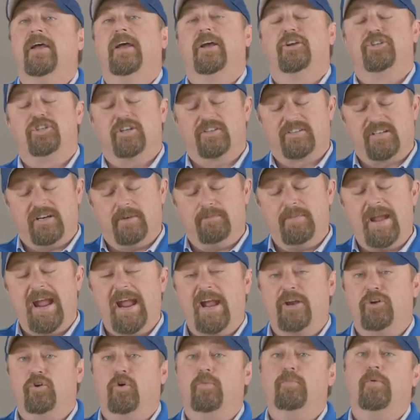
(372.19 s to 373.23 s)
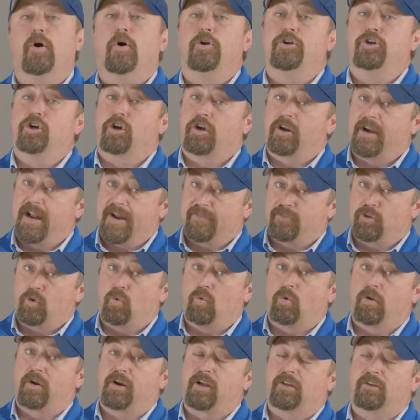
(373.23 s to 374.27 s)
It's just in a manual mode, you're gonna to have to
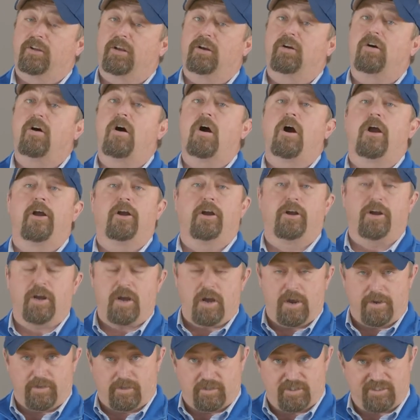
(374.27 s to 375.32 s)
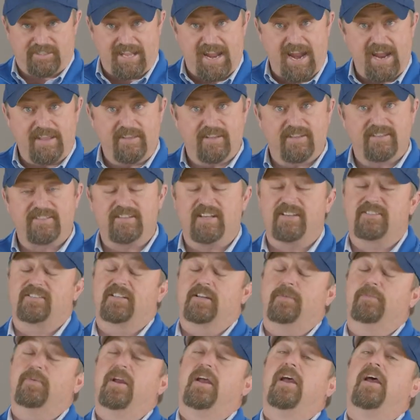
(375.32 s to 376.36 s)
work a little harder to understand the
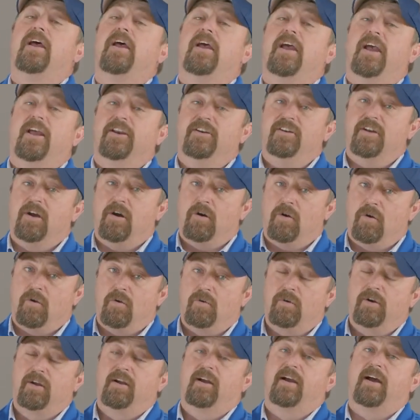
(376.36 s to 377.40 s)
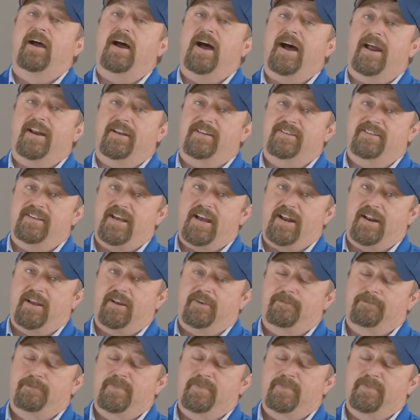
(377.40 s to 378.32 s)
system and know how to set it.